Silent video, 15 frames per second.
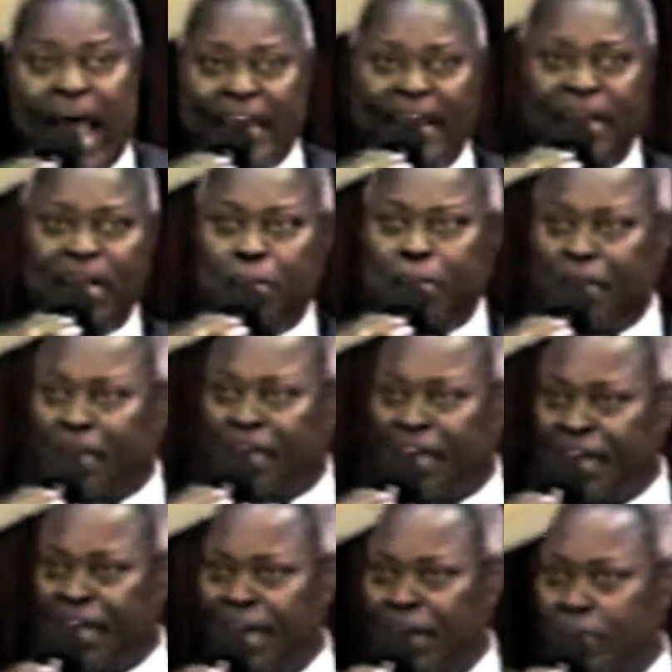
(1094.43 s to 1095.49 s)
And then they
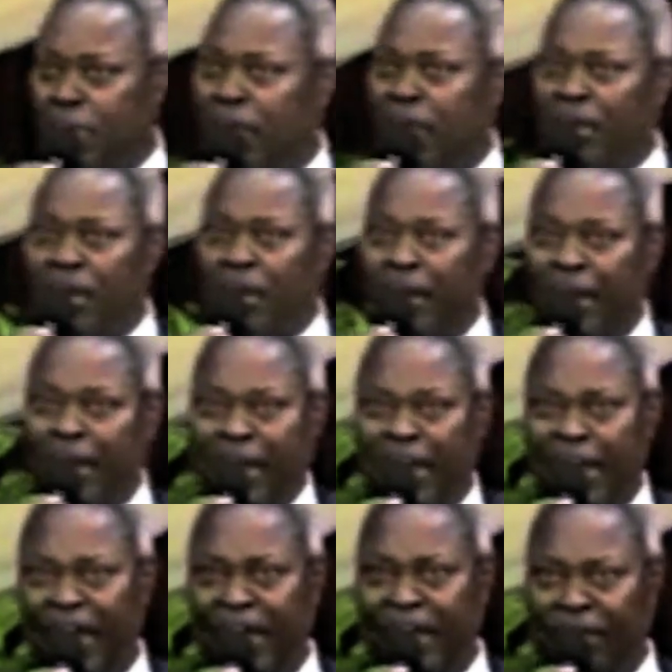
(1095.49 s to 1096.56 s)
became
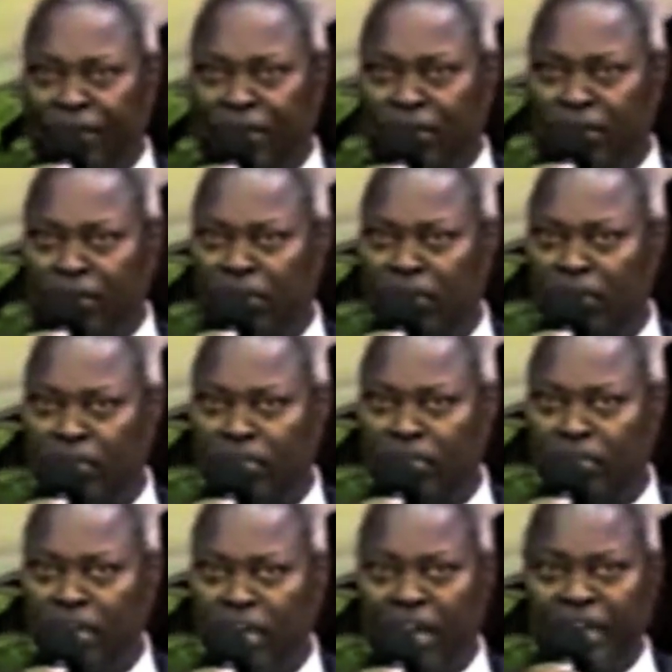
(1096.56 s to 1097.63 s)
naked.
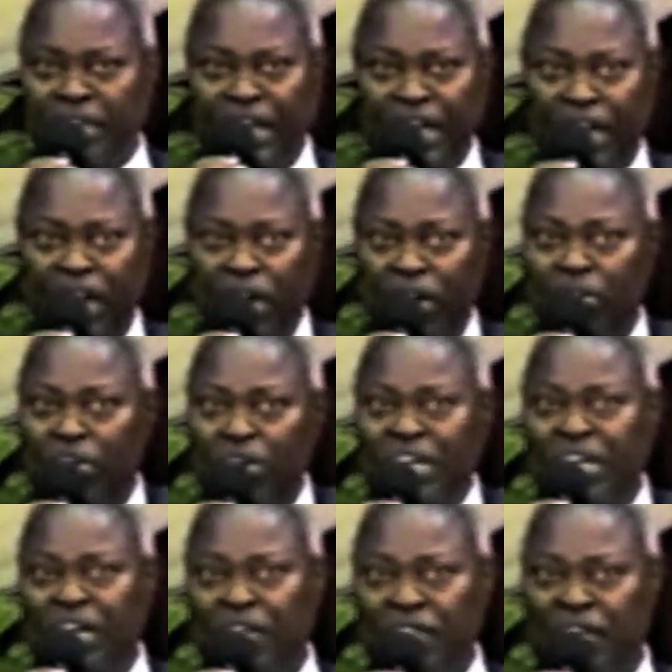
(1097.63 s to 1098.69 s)
The
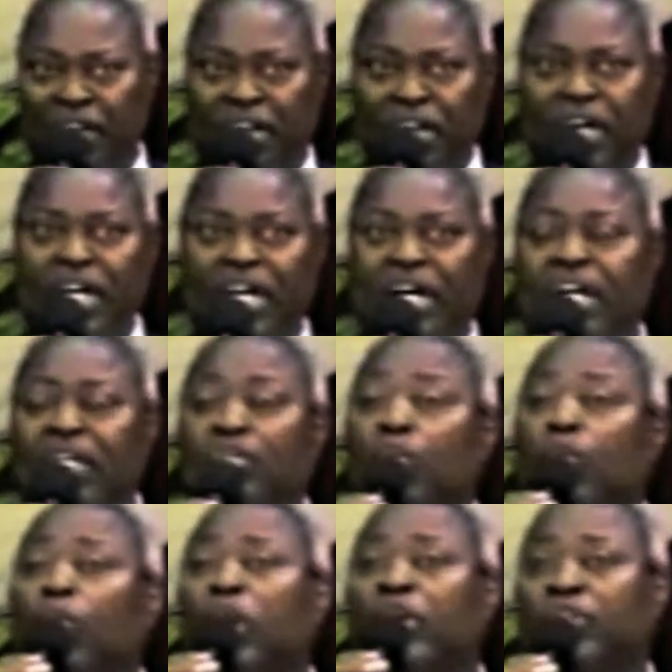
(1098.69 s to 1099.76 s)
glory of God
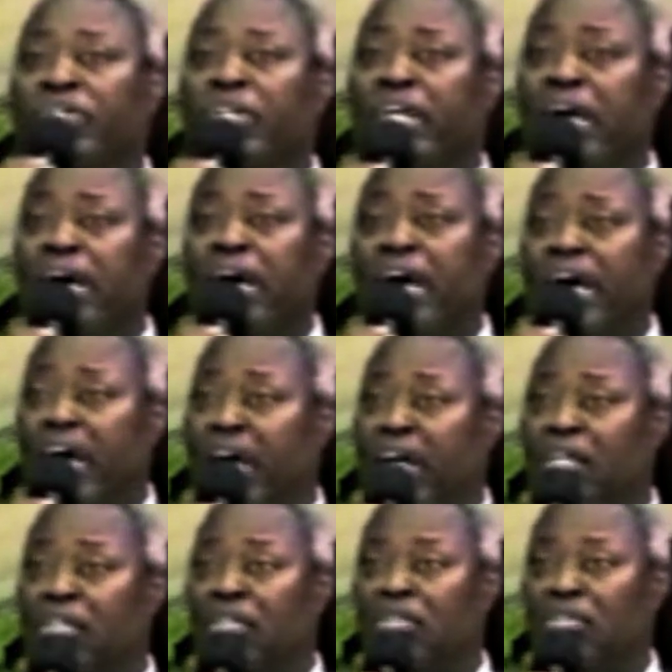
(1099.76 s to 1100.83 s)
was
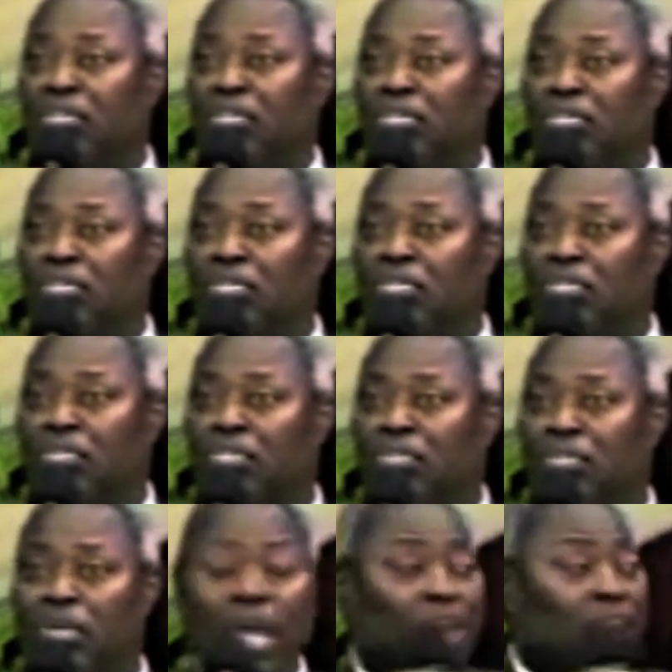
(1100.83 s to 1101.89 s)
gone.
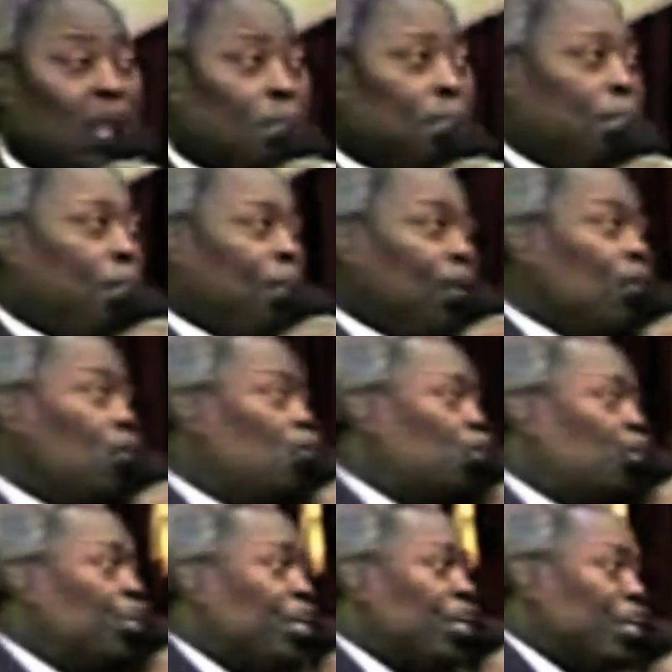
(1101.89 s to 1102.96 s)
The
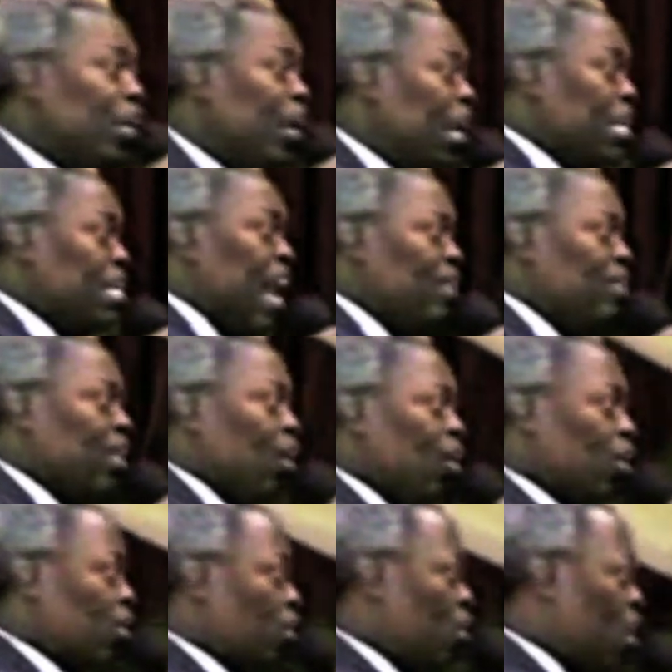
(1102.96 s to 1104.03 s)
beauty that the
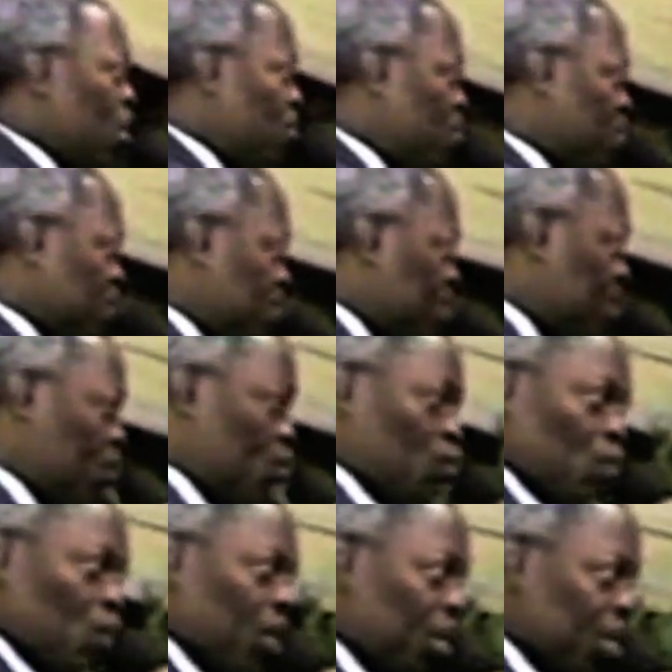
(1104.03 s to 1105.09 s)
Lord covered them
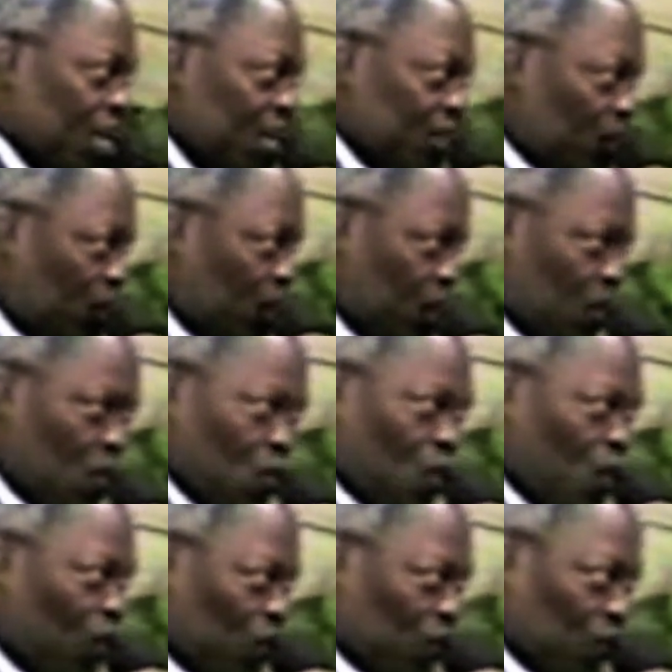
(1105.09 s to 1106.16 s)
with
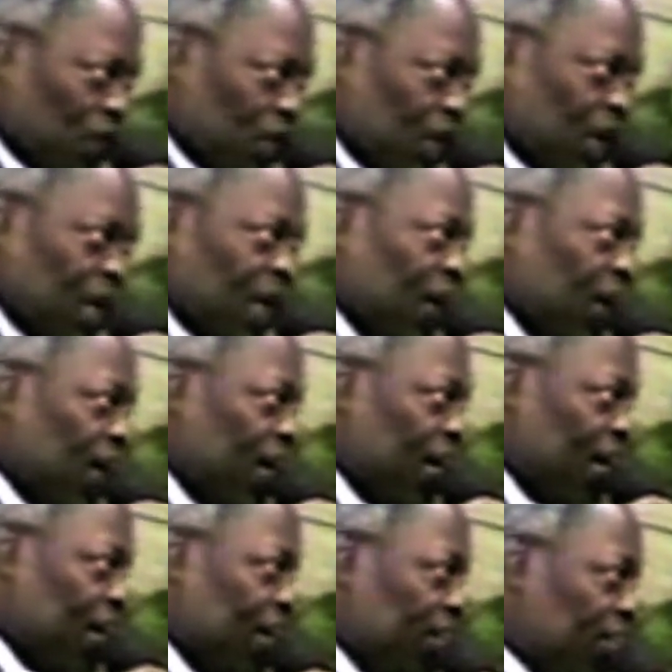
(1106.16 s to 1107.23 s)
was
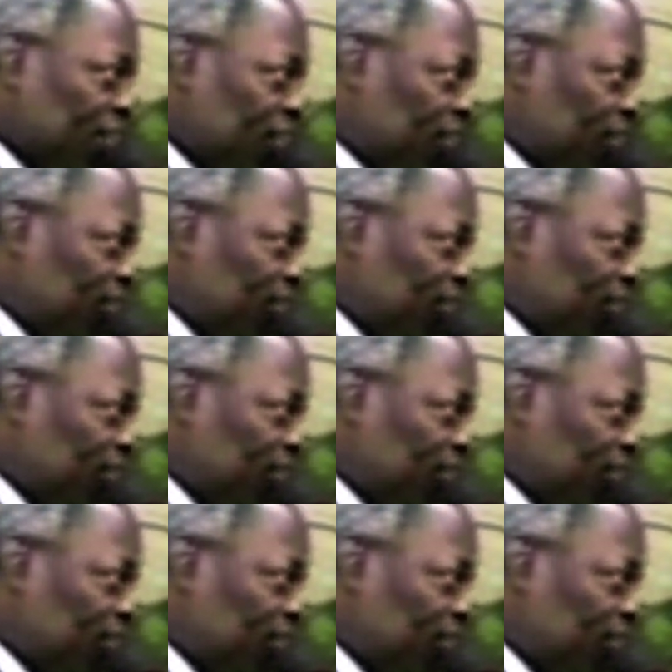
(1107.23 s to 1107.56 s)
gone.